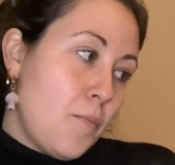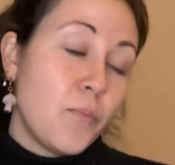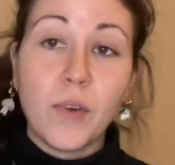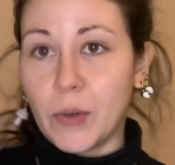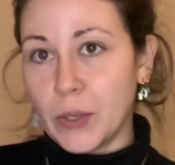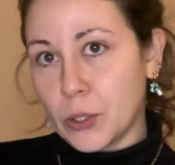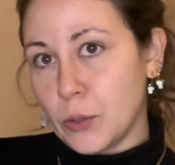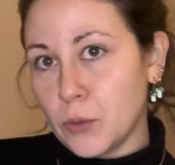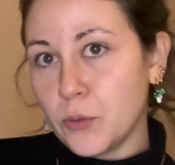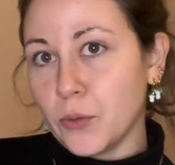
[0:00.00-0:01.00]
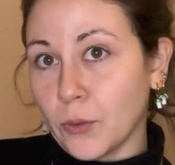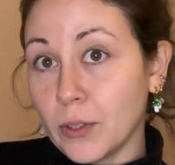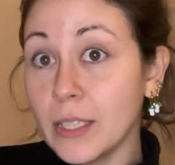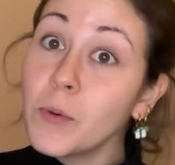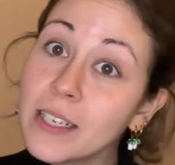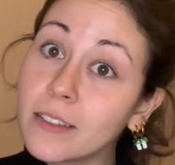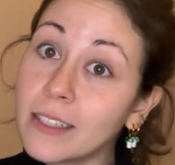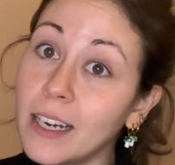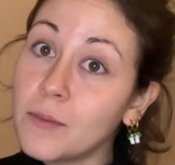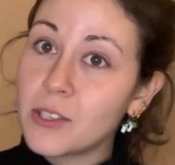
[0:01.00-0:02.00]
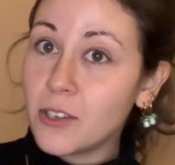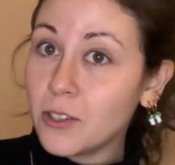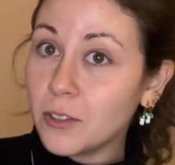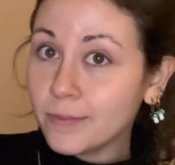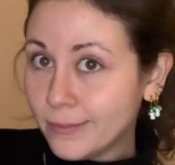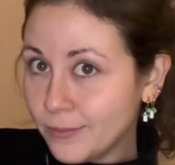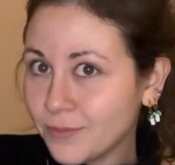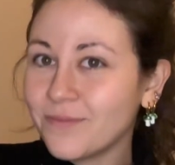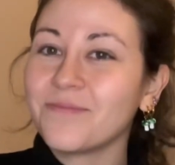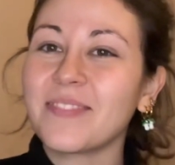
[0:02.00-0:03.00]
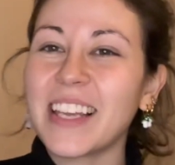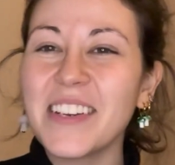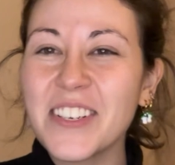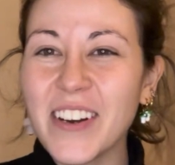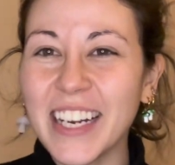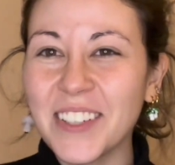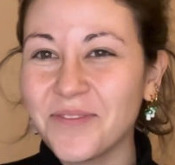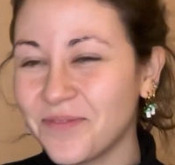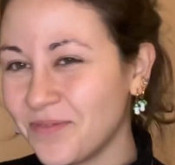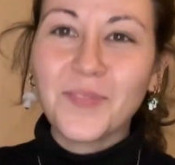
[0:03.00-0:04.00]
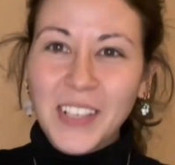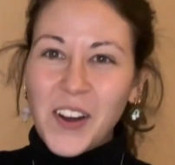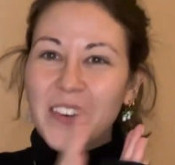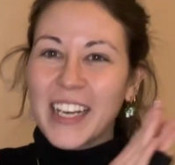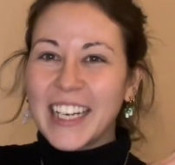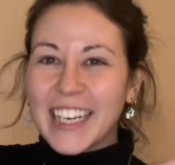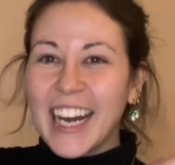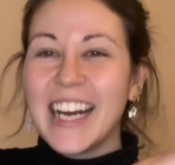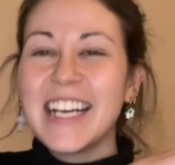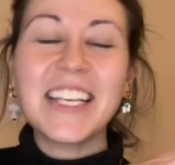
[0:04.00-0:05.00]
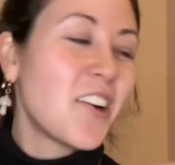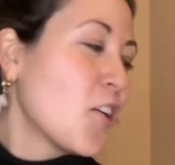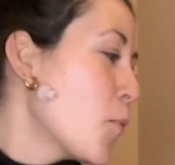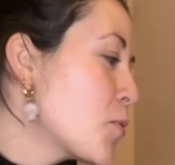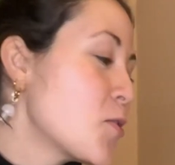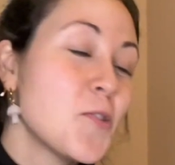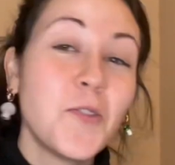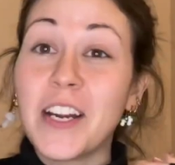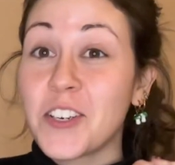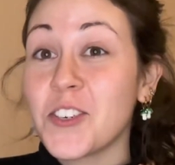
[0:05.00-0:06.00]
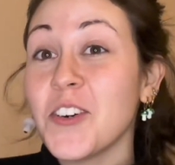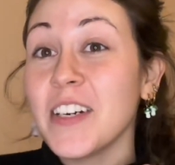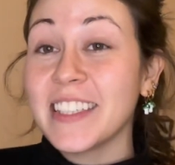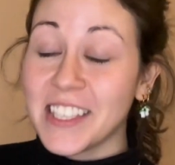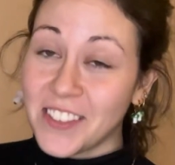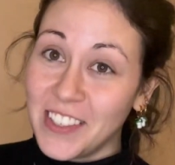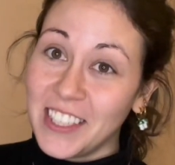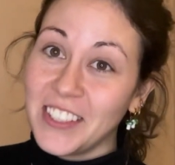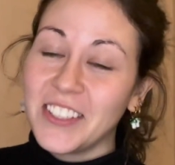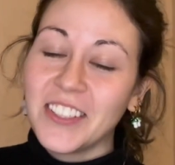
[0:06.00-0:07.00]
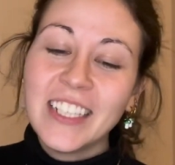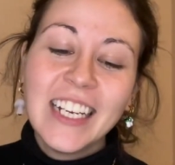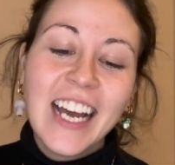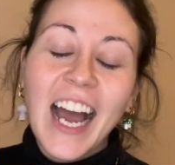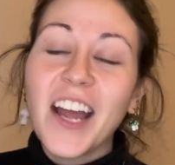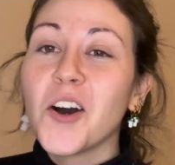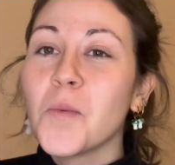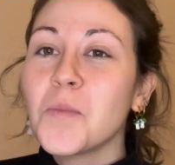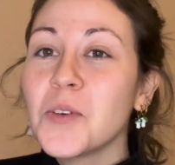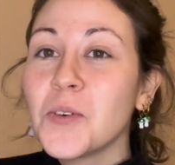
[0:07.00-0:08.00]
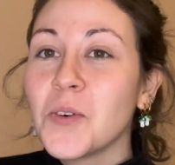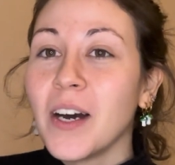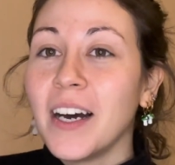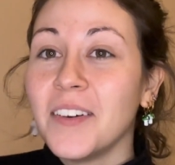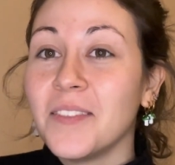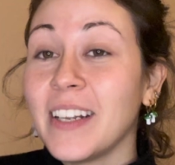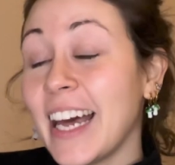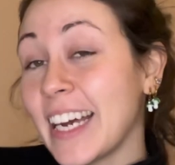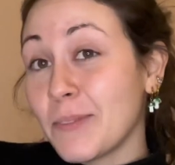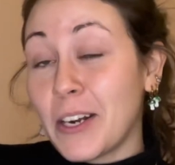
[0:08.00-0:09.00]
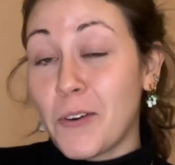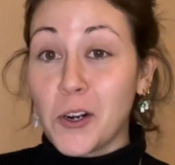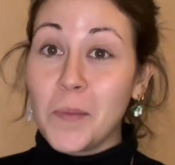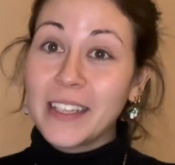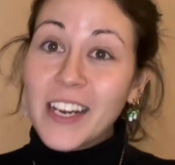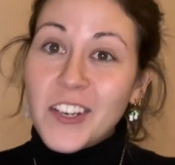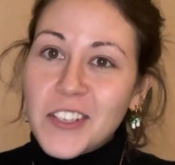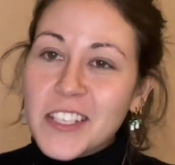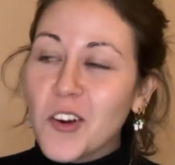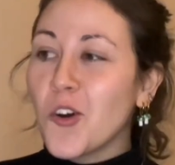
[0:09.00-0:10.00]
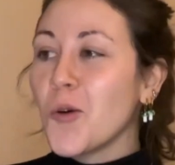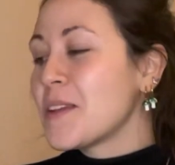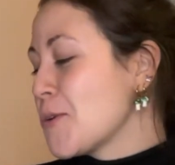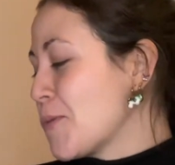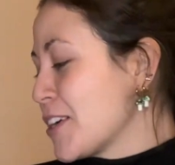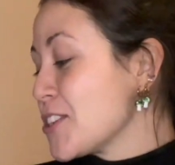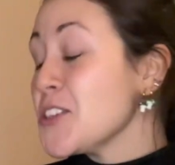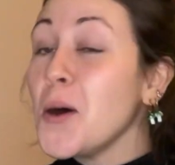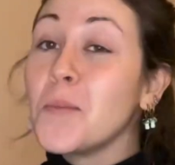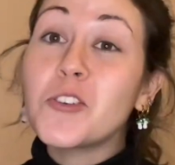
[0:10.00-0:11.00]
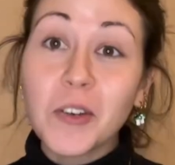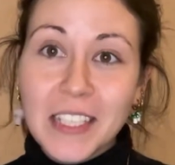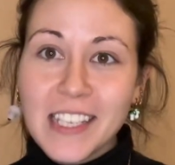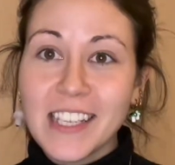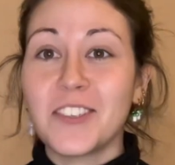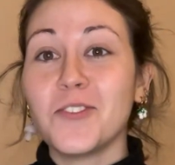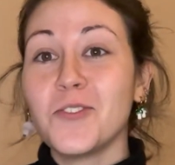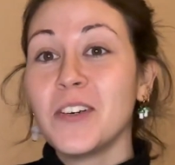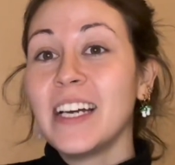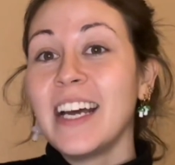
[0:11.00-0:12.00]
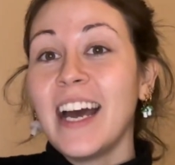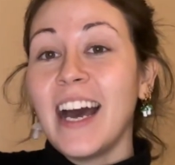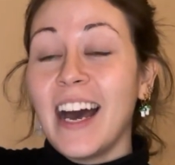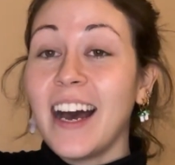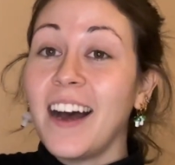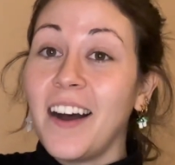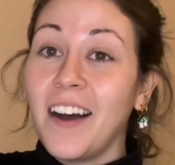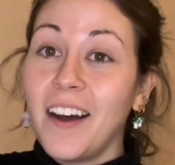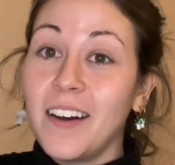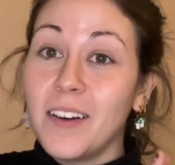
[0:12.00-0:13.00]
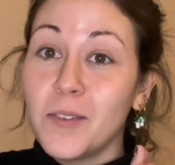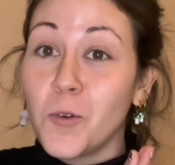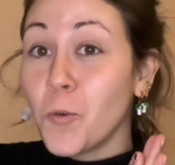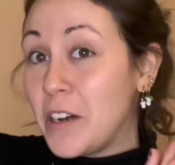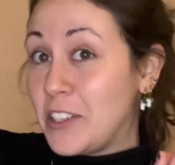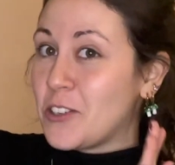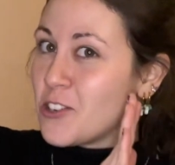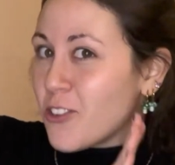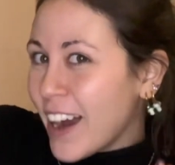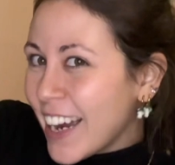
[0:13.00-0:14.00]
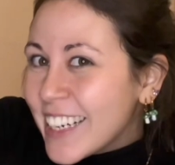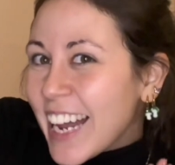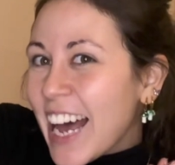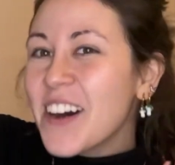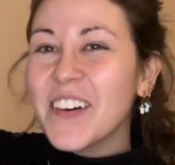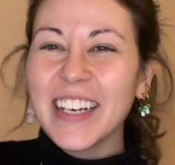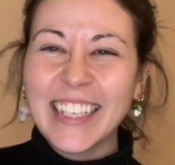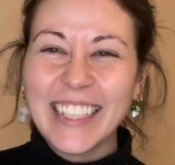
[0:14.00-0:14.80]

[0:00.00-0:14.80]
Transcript: very good for the winter time. So give it a try. Okay guys, I hope you enjoyed this video. I hope you liked my recommendations. I hope there were some choices that you want to try now.